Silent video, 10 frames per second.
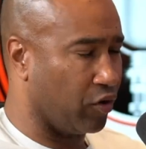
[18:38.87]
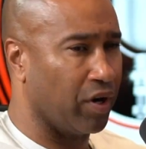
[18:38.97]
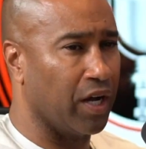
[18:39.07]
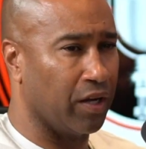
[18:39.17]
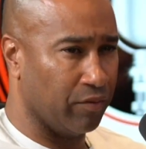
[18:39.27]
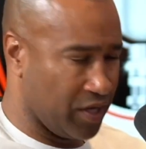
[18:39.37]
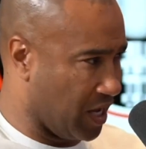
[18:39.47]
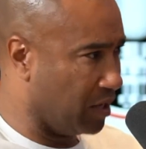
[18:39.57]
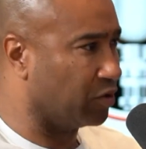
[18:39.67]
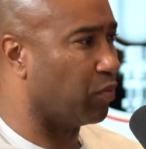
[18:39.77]
Craig.
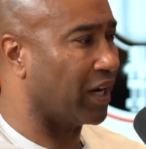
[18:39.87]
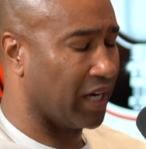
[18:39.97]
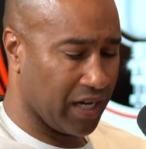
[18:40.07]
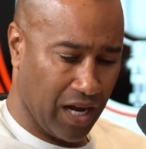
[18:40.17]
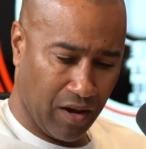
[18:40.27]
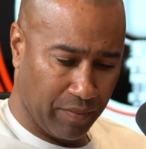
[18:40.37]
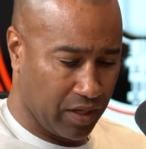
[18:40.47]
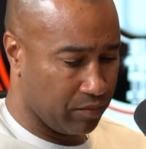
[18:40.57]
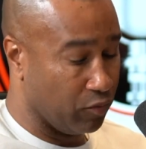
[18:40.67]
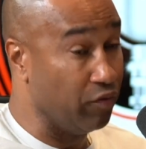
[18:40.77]
Yeah, he was breaking that down, man.
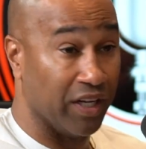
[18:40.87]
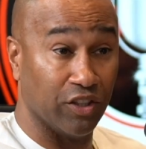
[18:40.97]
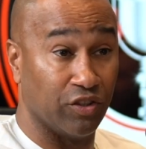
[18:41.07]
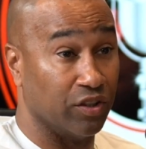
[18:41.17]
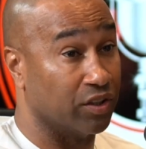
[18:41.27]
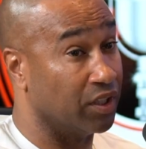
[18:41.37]
The movie industry is